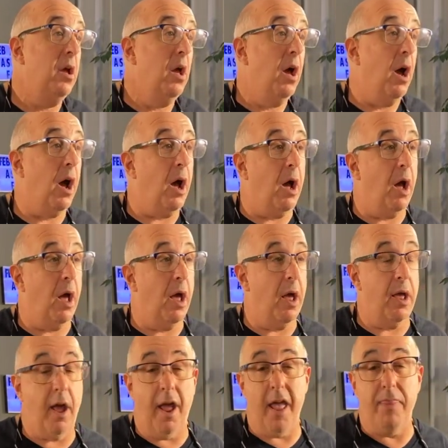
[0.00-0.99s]

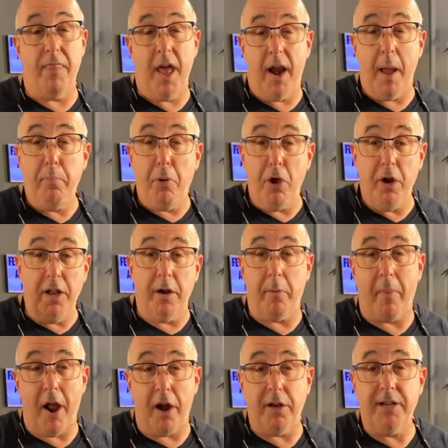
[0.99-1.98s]
and then I put in
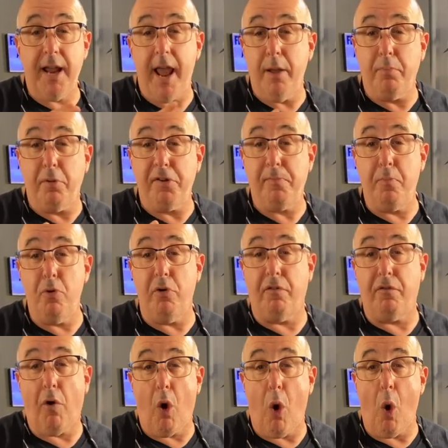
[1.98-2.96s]
about a tablespoon of
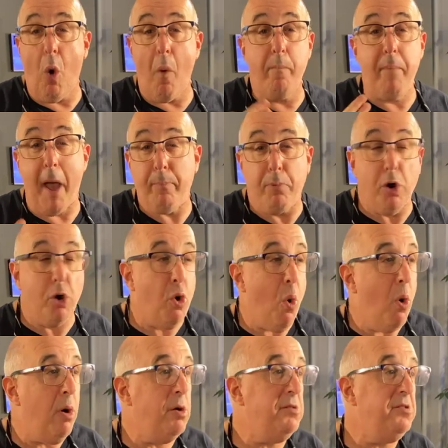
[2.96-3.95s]
whole
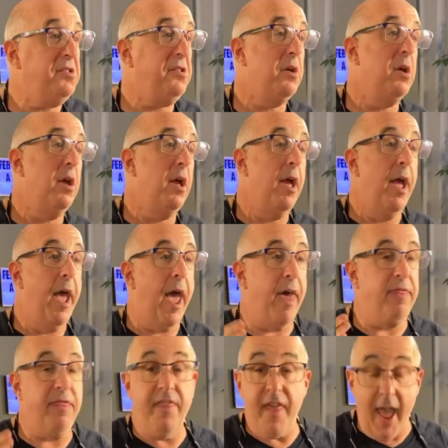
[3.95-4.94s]
peppercorns,
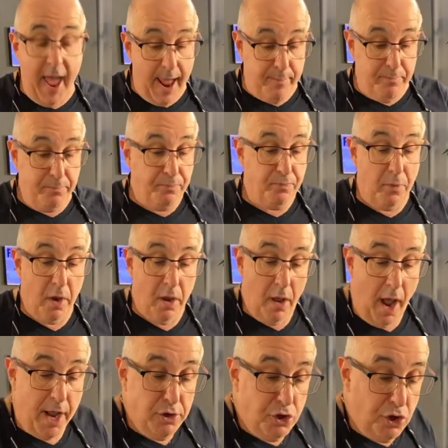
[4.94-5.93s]
and then
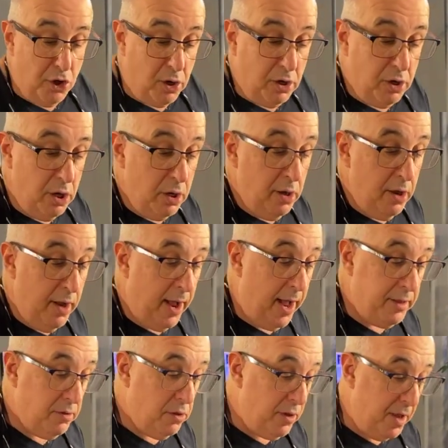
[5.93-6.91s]
I took,
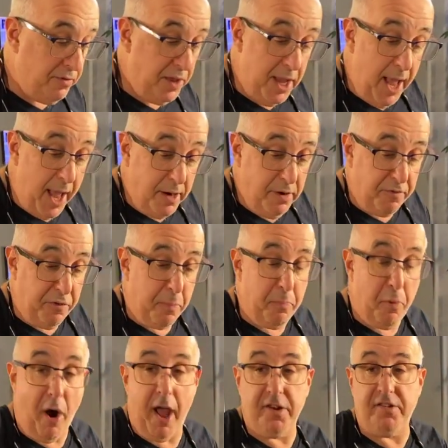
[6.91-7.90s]
at the end of the
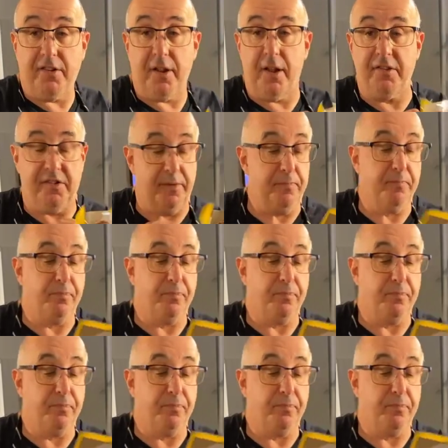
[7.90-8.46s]
process,